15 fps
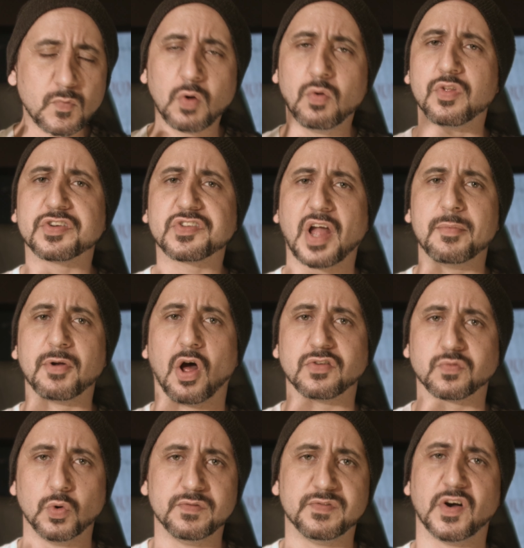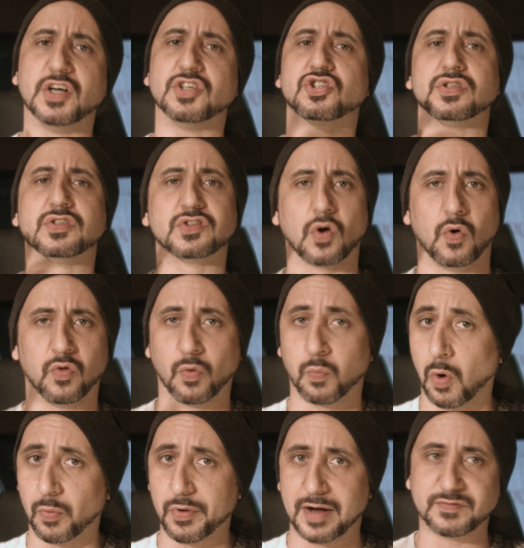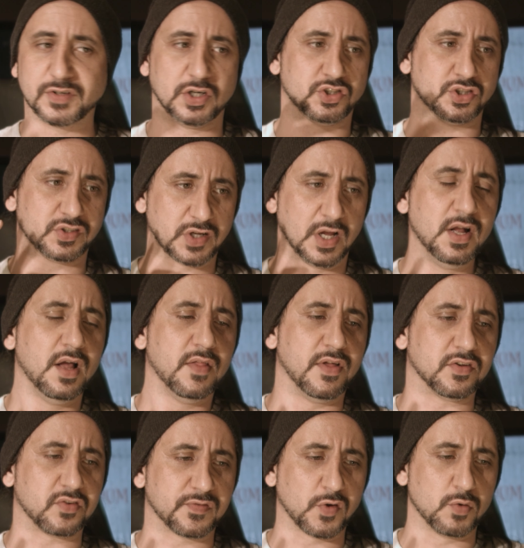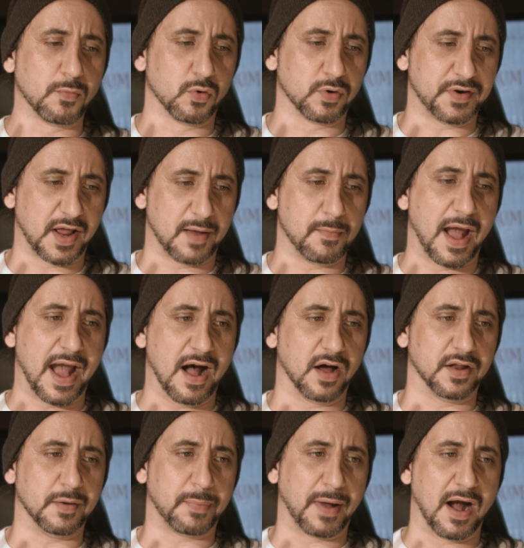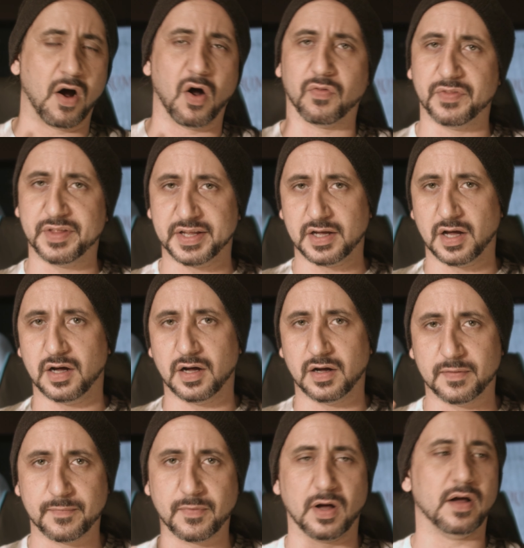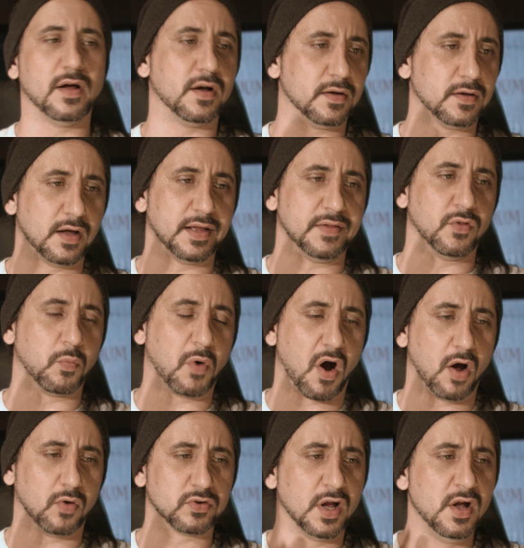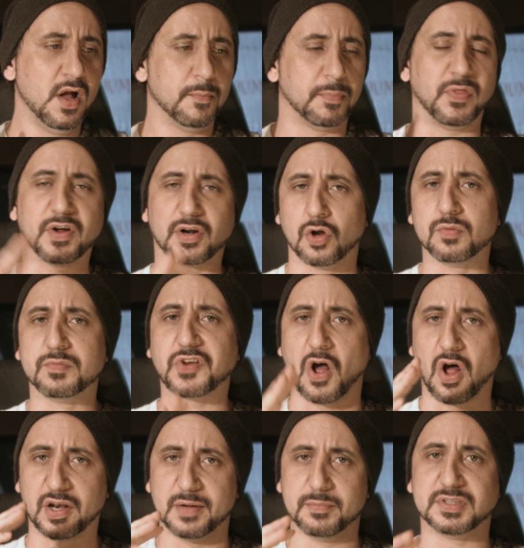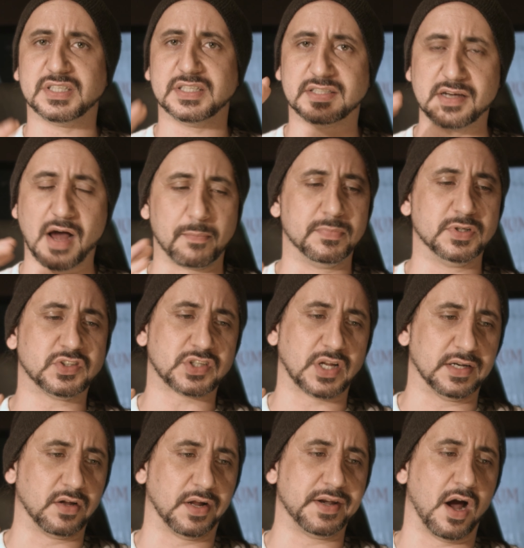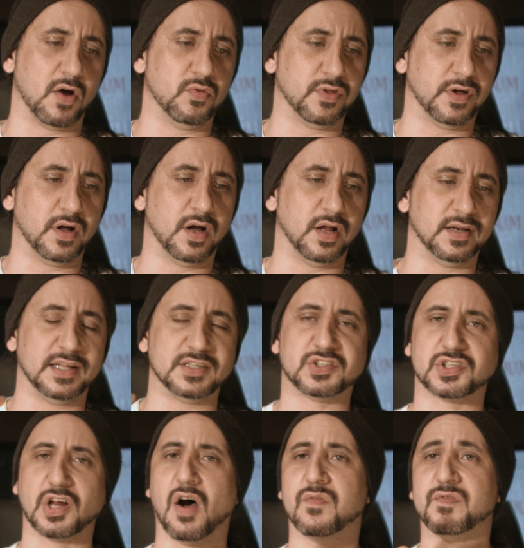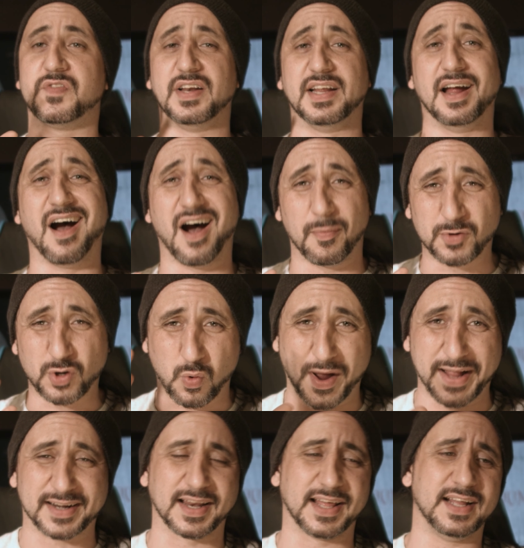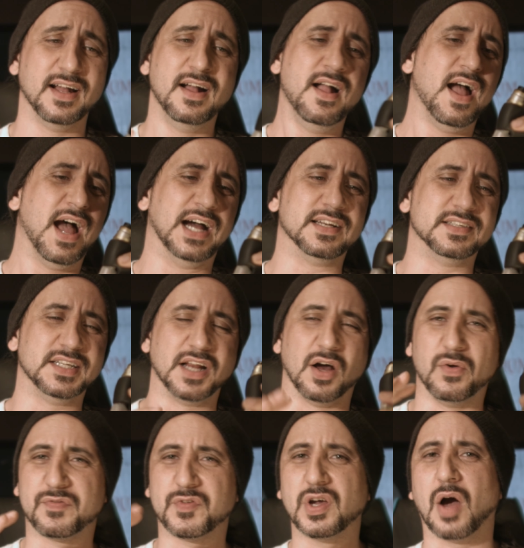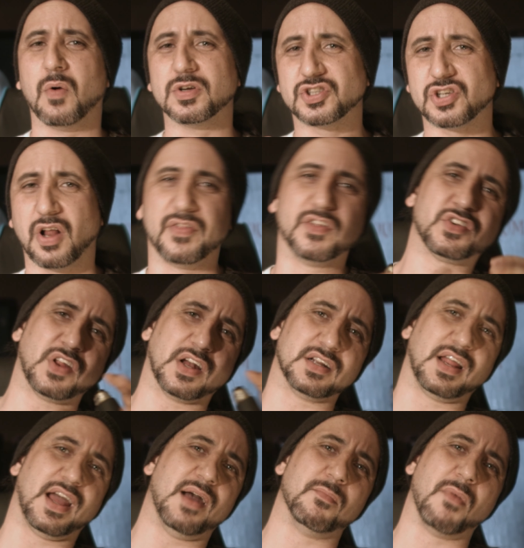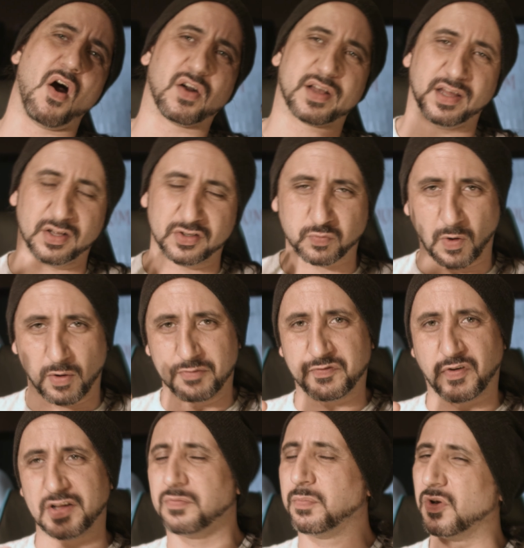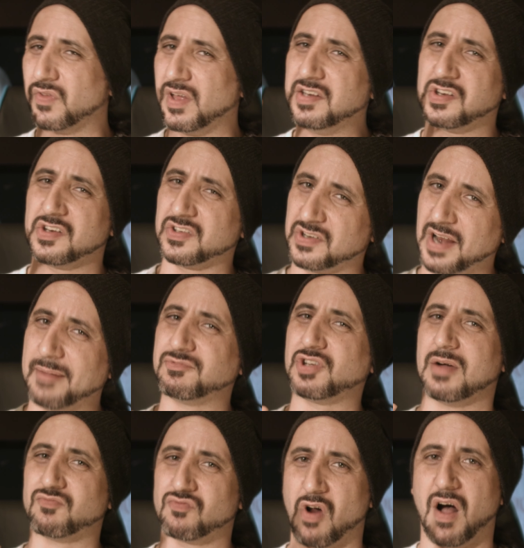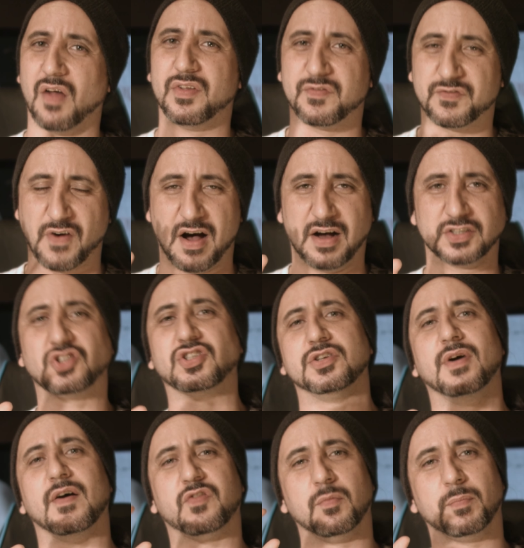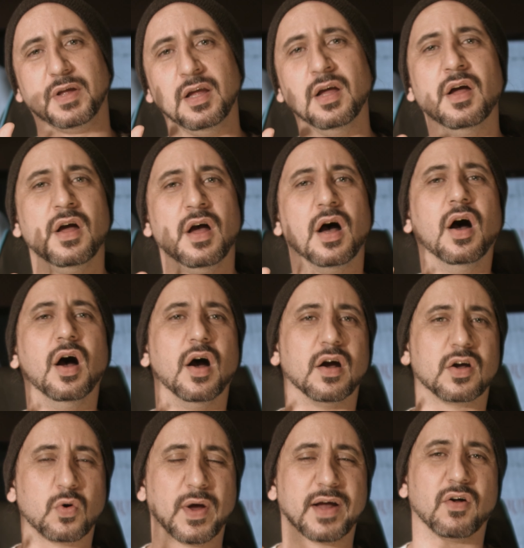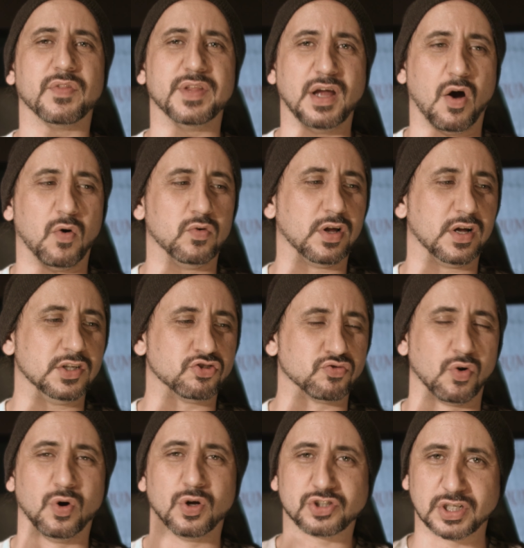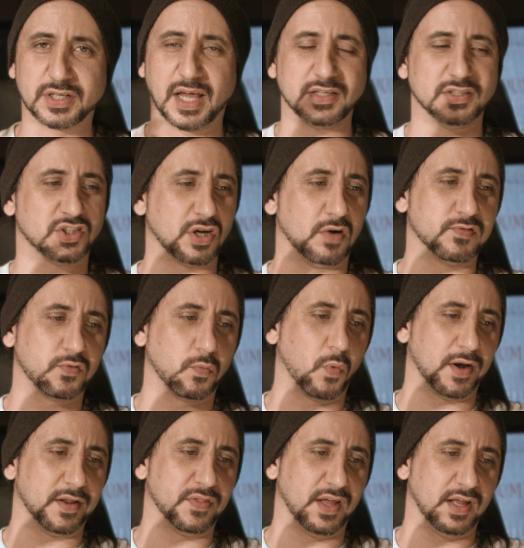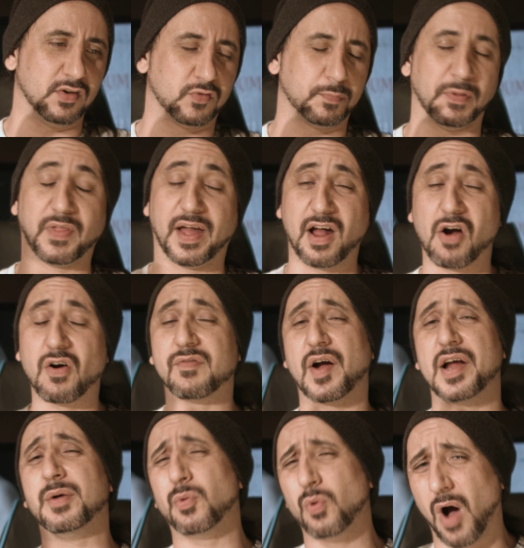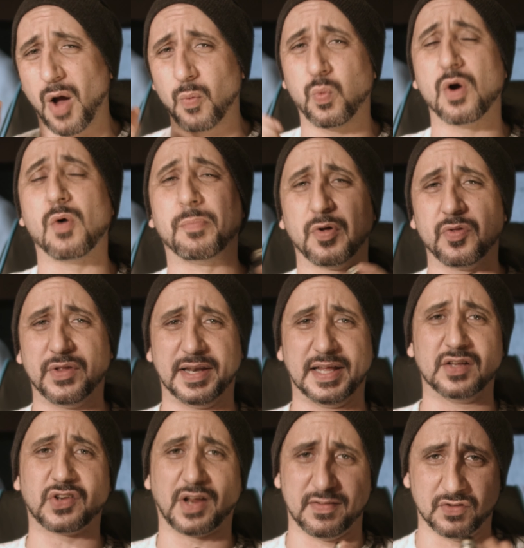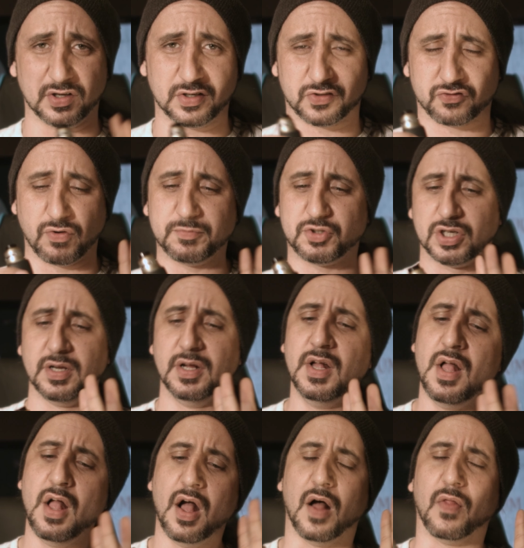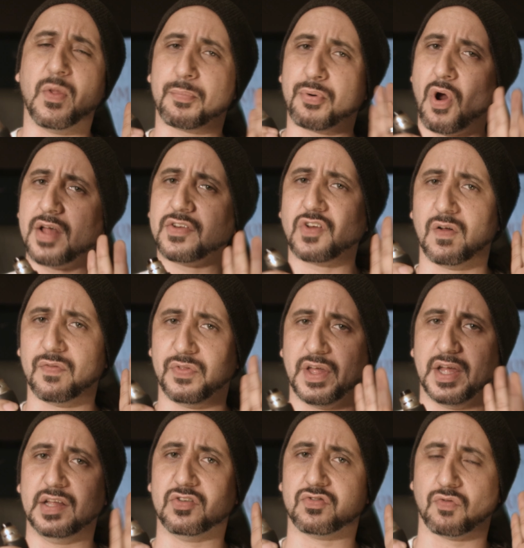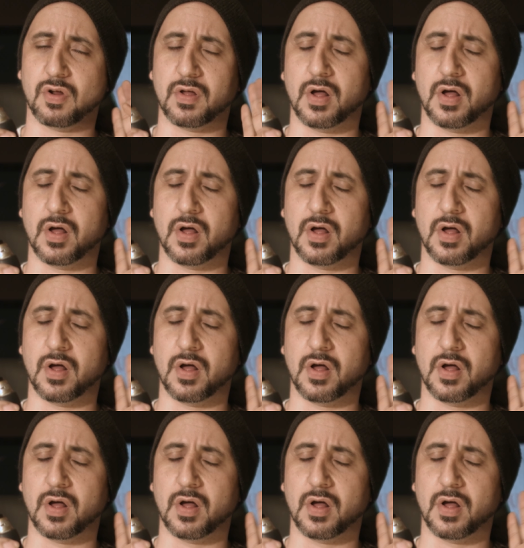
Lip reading: stabilised wood versions or the walnut versions. There's a few more of them out and about on the in the wild, but the Glooms are limited numbers, and I know that lists are filling up quickly. And you know, if you go onto like the second-hand market as well on Facebook, these are snapped up rather fast, so you have to be quick on the old draw to get yourself one of these. But they are available. I will put the links in the description. The price on these